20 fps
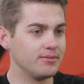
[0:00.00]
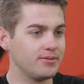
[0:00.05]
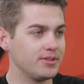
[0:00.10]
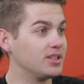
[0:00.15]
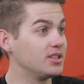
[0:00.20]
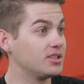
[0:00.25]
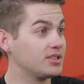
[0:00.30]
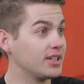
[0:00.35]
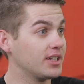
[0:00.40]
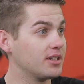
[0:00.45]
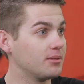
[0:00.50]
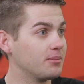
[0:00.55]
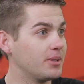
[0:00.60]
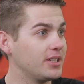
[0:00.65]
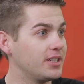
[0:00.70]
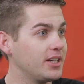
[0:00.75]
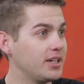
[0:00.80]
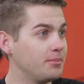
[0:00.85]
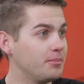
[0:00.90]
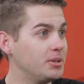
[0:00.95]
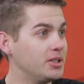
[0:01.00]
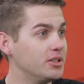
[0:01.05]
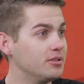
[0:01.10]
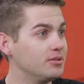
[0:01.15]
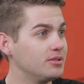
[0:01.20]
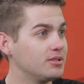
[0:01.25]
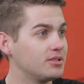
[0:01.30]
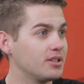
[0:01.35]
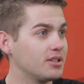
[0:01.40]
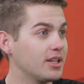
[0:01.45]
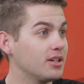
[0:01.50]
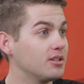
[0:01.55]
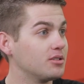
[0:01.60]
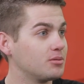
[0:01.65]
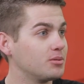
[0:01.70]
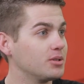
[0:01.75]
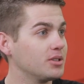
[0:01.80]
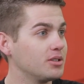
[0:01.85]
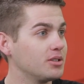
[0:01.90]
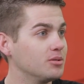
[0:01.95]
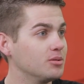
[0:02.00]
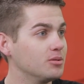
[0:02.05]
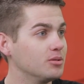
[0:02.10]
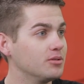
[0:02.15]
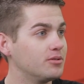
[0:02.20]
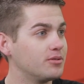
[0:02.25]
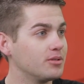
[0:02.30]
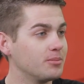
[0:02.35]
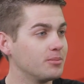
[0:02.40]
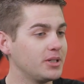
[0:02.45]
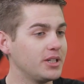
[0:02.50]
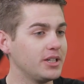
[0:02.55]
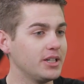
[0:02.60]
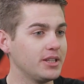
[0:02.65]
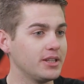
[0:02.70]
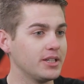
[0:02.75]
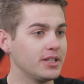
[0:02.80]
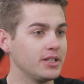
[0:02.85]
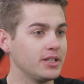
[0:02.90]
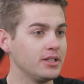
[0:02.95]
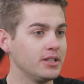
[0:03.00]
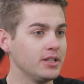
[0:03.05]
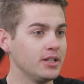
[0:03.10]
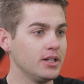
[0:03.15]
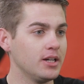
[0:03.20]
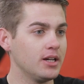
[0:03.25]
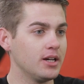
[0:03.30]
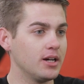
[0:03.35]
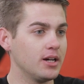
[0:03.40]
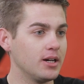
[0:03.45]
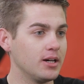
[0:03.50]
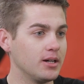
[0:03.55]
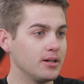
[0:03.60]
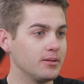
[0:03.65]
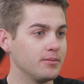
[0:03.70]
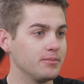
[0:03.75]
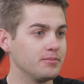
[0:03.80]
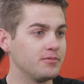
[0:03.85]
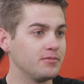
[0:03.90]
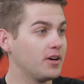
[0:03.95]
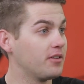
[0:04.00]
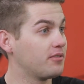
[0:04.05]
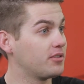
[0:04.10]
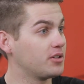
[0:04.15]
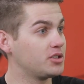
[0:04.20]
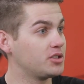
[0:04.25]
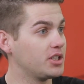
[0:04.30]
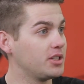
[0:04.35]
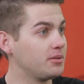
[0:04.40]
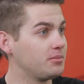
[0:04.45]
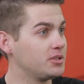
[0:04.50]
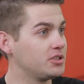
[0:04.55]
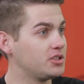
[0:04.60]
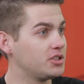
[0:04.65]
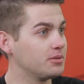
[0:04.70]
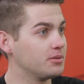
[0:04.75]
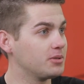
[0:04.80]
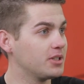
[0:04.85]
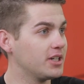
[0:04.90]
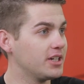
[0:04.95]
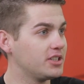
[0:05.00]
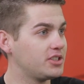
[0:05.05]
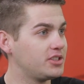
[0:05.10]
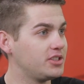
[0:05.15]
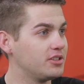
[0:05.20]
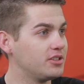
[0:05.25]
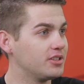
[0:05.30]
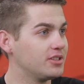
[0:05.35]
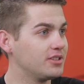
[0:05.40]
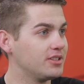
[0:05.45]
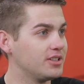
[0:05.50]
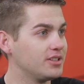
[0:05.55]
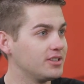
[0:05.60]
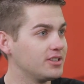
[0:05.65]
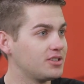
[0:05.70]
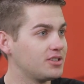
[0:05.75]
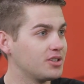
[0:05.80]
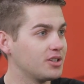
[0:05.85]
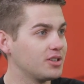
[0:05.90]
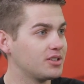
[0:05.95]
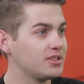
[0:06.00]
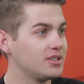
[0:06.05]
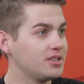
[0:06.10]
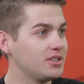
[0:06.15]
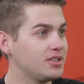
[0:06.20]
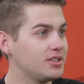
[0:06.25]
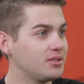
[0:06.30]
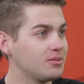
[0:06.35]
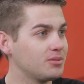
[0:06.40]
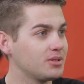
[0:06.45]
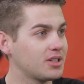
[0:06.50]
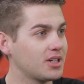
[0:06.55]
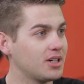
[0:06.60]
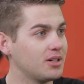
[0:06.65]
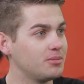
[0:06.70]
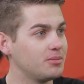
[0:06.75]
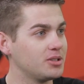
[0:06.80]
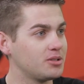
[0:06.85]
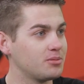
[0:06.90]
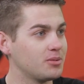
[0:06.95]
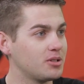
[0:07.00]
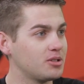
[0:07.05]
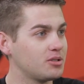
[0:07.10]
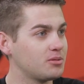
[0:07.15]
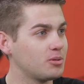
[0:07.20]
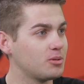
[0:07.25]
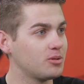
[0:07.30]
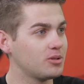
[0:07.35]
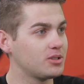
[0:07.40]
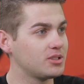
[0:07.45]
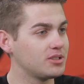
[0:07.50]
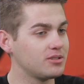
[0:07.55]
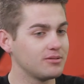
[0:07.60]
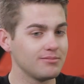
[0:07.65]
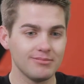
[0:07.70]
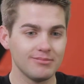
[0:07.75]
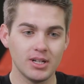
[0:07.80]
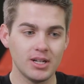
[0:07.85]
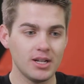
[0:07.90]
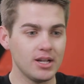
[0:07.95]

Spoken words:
finished second in my debut, so that was really cool for me. And then fought for a championship last year in the truck series with Kyle Busch Motorsports, and